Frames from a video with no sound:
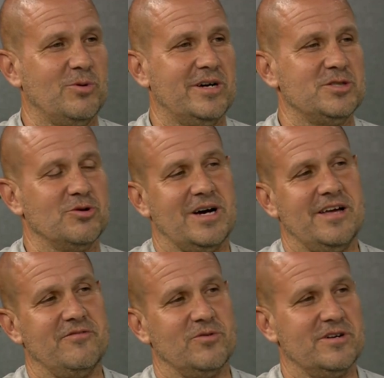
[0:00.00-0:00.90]
Why
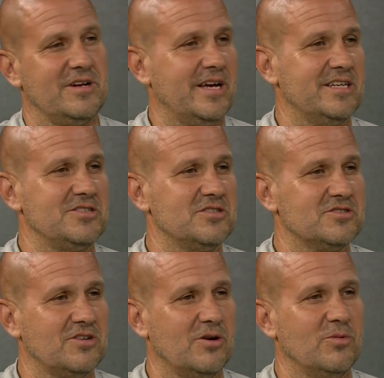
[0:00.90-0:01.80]
drive when I can just
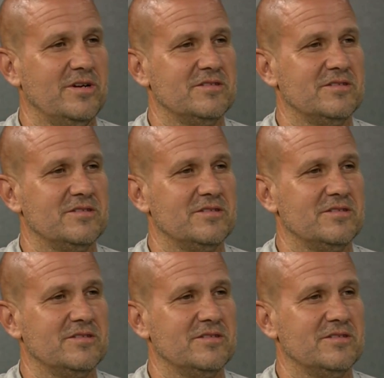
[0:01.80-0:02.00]
start one?